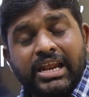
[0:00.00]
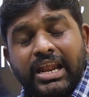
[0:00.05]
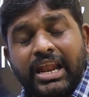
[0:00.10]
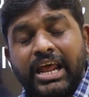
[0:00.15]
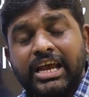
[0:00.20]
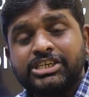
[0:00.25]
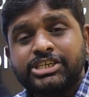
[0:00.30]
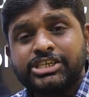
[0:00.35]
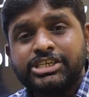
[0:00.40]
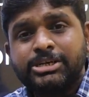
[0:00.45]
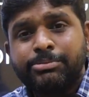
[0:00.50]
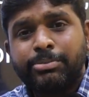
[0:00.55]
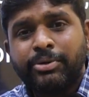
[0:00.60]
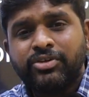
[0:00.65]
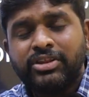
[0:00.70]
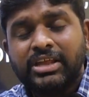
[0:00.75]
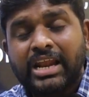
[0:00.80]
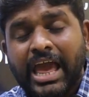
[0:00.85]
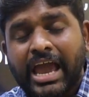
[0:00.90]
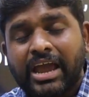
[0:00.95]
The relationship
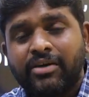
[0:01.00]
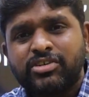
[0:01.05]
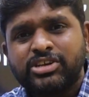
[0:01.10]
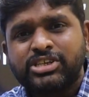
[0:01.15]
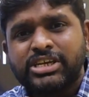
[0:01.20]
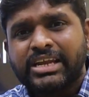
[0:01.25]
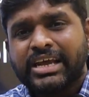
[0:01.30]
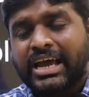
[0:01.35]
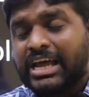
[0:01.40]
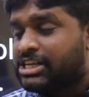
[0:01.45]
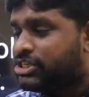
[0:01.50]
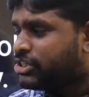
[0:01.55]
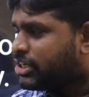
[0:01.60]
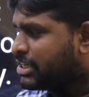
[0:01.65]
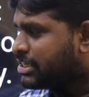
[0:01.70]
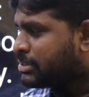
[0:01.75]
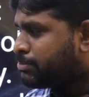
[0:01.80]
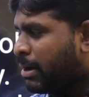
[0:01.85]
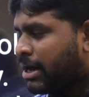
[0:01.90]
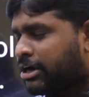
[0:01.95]
between the language and
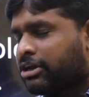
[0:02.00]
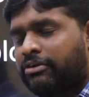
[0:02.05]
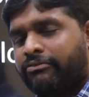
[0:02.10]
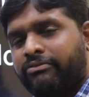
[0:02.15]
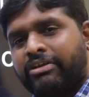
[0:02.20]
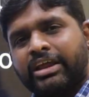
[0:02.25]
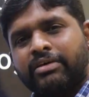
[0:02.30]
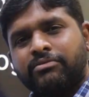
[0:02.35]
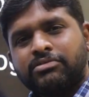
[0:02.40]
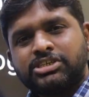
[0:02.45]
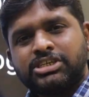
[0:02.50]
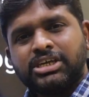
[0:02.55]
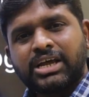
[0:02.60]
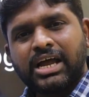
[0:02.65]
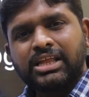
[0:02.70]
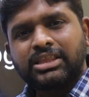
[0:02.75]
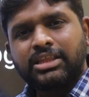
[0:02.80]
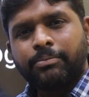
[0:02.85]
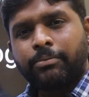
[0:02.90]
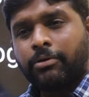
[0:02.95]
culture is part of
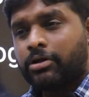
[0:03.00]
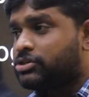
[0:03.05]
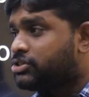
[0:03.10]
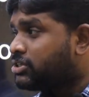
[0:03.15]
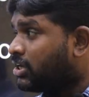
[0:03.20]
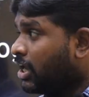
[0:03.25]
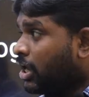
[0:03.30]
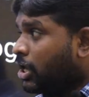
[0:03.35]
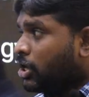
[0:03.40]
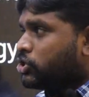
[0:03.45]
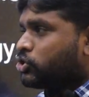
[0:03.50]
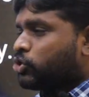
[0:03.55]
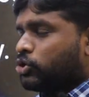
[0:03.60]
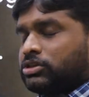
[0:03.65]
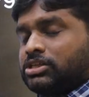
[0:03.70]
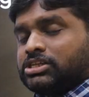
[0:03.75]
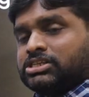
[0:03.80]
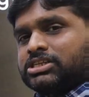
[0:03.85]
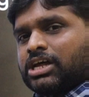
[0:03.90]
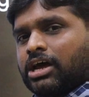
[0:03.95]
linguistic anthropology.
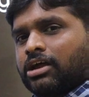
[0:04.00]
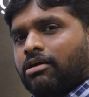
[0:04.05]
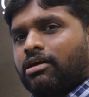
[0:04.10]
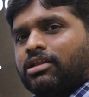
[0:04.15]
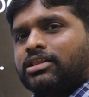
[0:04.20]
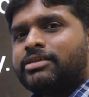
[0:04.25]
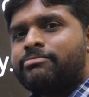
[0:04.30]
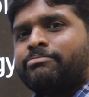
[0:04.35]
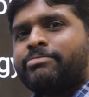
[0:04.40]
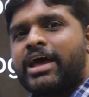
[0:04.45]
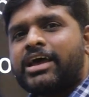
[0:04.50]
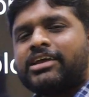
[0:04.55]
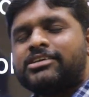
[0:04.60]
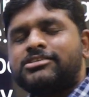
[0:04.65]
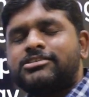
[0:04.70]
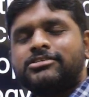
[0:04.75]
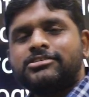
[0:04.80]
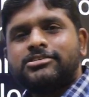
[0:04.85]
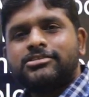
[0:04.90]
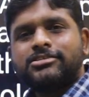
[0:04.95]
So these are all the
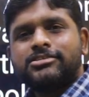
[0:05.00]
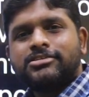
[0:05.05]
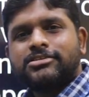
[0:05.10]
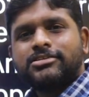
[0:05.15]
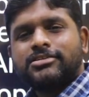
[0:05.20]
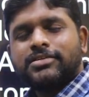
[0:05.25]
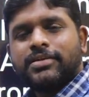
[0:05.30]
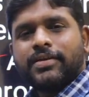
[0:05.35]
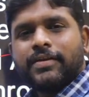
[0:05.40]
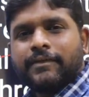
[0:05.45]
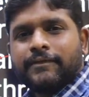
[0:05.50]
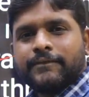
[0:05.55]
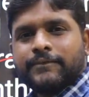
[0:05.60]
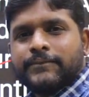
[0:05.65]
branches.